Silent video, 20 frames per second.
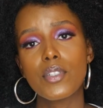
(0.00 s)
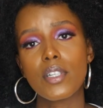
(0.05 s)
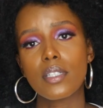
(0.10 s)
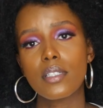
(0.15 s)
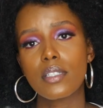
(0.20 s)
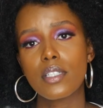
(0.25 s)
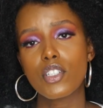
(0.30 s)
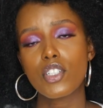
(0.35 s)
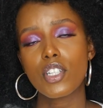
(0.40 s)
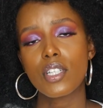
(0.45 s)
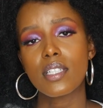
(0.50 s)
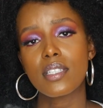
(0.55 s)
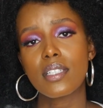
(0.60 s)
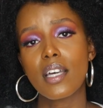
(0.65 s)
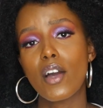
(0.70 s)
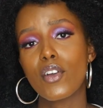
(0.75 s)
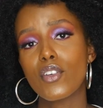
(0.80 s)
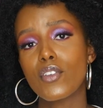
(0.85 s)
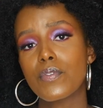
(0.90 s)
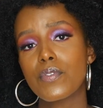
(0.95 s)
transition is
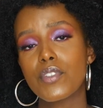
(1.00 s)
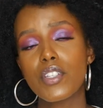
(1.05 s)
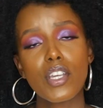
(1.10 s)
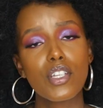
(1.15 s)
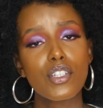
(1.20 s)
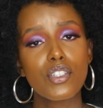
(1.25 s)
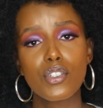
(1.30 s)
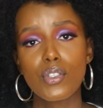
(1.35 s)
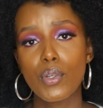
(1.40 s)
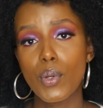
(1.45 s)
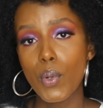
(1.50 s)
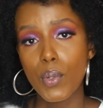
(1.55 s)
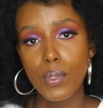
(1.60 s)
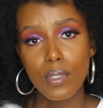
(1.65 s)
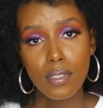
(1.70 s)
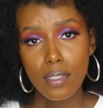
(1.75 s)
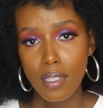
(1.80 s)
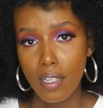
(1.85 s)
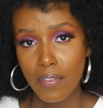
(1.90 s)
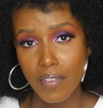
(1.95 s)
how you've changed your
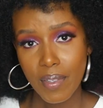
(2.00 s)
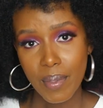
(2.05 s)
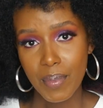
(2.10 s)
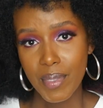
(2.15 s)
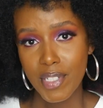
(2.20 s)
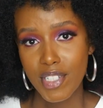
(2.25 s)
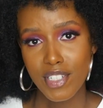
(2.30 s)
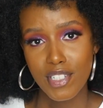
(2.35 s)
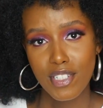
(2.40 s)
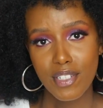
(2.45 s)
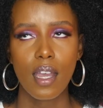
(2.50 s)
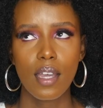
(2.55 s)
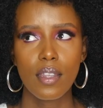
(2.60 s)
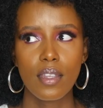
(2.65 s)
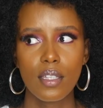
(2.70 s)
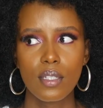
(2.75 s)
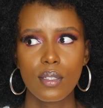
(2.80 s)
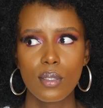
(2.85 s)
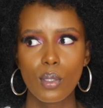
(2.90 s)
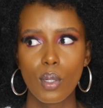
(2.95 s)
own self-image. And
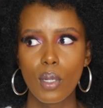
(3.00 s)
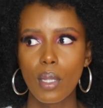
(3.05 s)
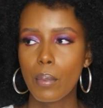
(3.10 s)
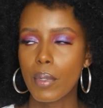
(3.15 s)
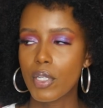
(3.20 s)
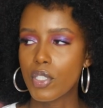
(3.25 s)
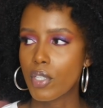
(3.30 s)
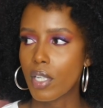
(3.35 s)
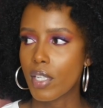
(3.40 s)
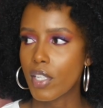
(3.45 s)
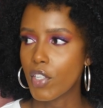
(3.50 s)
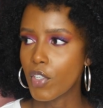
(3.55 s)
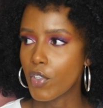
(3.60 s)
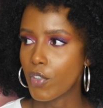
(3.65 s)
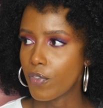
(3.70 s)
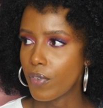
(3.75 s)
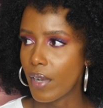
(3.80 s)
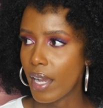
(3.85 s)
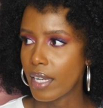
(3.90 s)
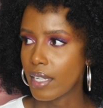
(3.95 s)
then slowly but surely
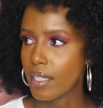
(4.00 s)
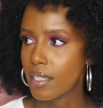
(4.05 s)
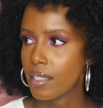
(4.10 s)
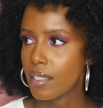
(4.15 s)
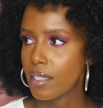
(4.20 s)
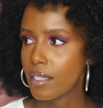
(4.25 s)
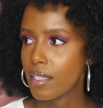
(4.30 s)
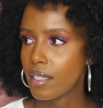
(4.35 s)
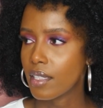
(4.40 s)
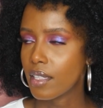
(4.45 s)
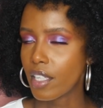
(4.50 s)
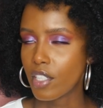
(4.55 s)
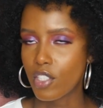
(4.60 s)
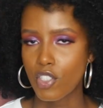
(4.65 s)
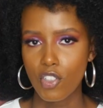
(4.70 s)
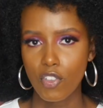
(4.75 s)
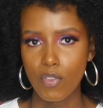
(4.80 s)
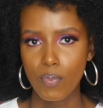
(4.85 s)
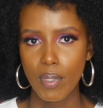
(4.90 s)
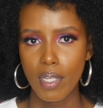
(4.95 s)
you find
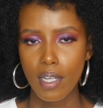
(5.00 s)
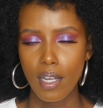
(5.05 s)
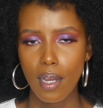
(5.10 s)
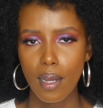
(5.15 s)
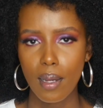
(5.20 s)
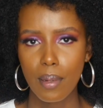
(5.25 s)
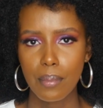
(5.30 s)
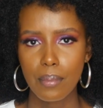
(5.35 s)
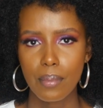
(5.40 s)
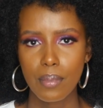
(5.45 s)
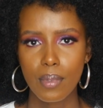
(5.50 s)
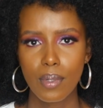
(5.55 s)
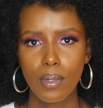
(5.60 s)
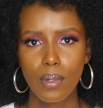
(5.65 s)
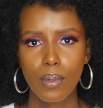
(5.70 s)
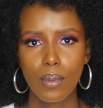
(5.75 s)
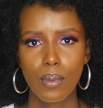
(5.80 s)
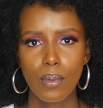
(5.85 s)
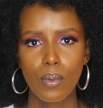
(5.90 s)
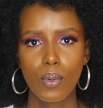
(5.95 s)
that you've
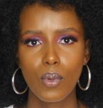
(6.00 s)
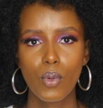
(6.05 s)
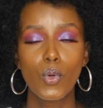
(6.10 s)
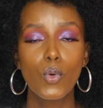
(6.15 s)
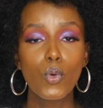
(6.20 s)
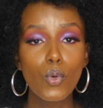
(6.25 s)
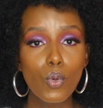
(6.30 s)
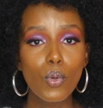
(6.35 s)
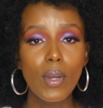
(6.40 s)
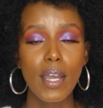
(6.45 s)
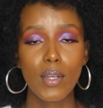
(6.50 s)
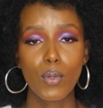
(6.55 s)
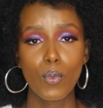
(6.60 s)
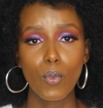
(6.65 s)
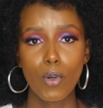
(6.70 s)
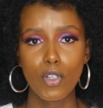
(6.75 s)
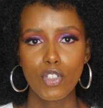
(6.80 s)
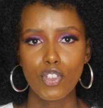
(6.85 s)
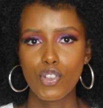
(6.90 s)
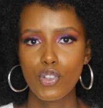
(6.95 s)
become who and
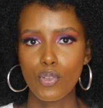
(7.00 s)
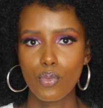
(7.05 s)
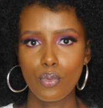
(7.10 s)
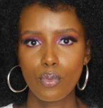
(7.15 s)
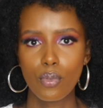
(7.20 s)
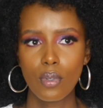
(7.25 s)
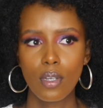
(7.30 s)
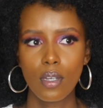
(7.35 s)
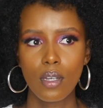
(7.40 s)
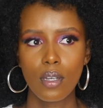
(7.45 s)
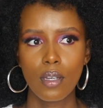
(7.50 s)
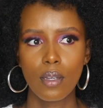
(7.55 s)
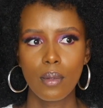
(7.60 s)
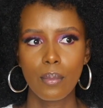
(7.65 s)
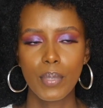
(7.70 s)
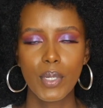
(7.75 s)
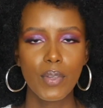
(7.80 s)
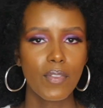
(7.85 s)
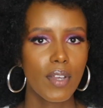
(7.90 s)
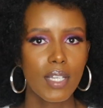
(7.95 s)
what you
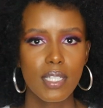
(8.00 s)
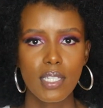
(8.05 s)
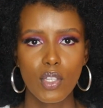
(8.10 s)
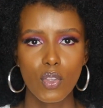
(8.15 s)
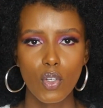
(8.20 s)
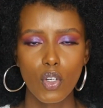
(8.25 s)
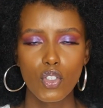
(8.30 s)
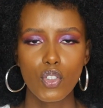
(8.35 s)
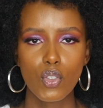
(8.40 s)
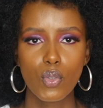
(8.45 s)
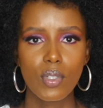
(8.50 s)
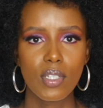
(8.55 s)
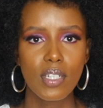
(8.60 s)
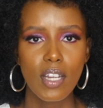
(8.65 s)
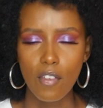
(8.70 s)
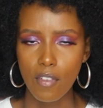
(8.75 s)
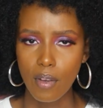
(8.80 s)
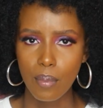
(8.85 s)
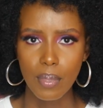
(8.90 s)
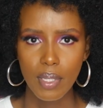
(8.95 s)
previously thought you'd
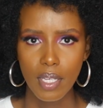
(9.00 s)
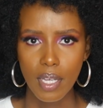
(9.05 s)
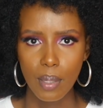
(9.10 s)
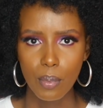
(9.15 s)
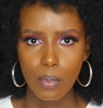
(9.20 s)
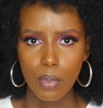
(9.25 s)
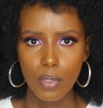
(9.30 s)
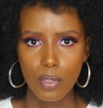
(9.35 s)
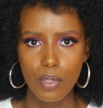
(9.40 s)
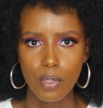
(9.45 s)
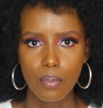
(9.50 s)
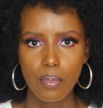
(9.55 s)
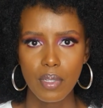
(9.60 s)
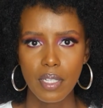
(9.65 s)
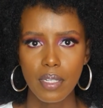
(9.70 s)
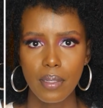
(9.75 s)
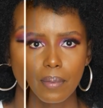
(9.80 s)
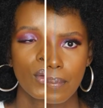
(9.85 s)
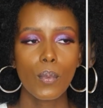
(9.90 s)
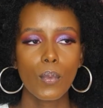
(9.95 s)
never be able to
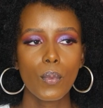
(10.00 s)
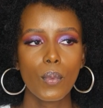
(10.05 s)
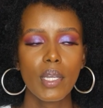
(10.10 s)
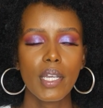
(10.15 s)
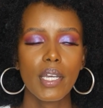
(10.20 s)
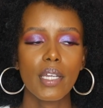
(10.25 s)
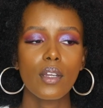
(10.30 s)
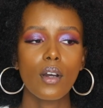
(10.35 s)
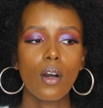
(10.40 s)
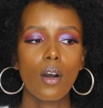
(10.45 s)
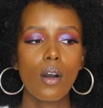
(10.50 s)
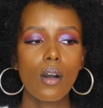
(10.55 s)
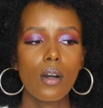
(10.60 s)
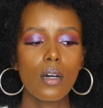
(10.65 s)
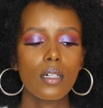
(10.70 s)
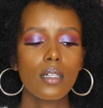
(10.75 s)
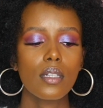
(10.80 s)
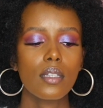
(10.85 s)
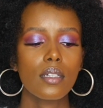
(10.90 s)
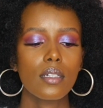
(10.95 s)
be. We can
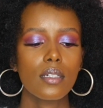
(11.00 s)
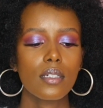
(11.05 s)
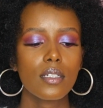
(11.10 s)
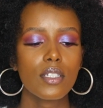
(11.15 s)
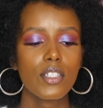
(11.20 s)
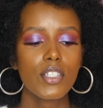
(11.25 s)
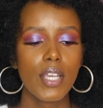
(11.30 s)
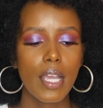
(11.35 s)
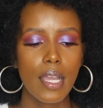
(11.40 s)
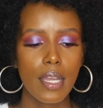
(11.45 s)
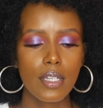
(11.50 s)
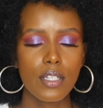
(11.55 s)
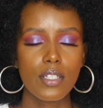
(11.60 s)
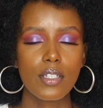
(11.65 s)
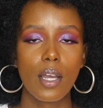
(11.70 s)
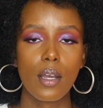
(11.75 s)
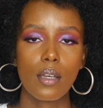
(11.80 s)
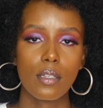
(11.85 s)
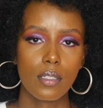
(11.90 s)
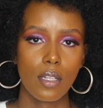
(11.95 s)
all
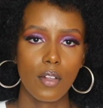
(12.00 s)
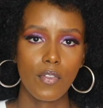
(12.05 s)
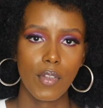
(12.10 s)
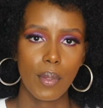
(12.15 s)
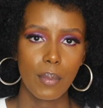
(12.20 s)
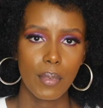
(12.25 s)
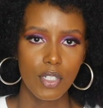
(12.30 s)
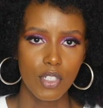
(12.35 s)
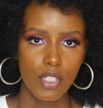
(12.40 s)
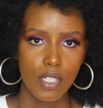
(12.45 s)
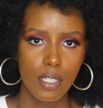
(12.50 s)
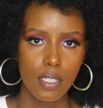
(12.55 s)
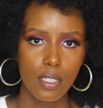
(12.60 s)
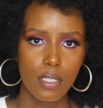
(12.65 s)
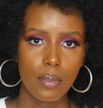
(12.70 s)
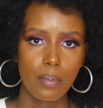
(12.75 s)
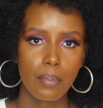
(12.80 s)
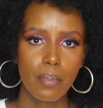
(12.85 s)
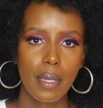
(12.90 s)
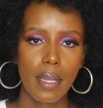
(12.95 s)
change our
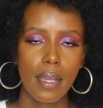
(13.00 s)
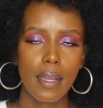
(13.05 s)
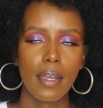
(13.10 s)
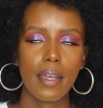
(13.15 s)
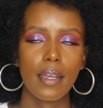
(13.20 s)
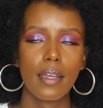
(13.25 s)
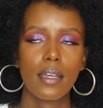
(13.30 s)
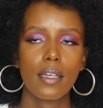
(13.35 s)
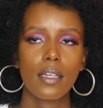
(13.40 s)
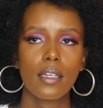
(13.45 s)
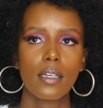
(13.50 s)
self-images by